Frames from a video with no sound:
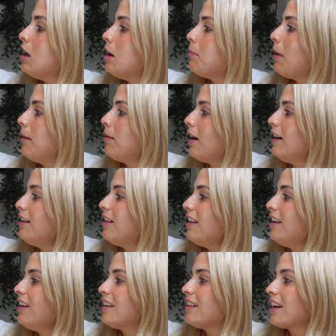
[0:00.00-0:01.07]
But I'm kind of
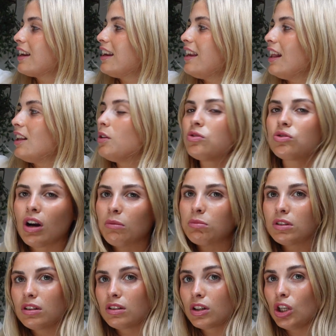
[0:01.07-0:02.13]
thinking like a yellow strap
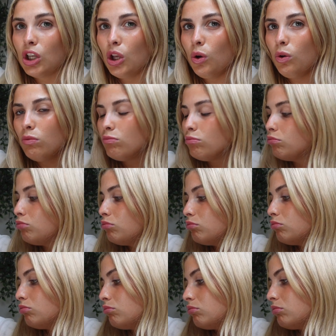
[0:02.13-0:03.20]
would look cute.
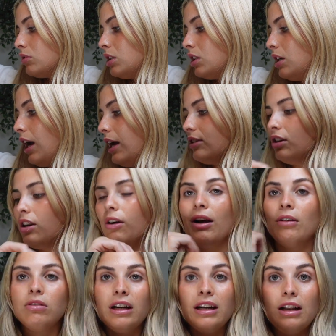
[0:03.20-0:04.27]
I don't know, I
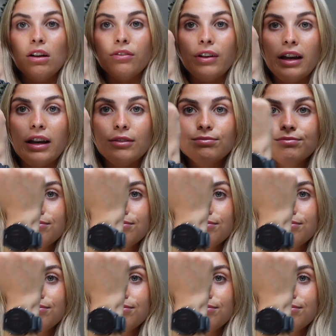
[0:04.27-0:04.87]
really love it.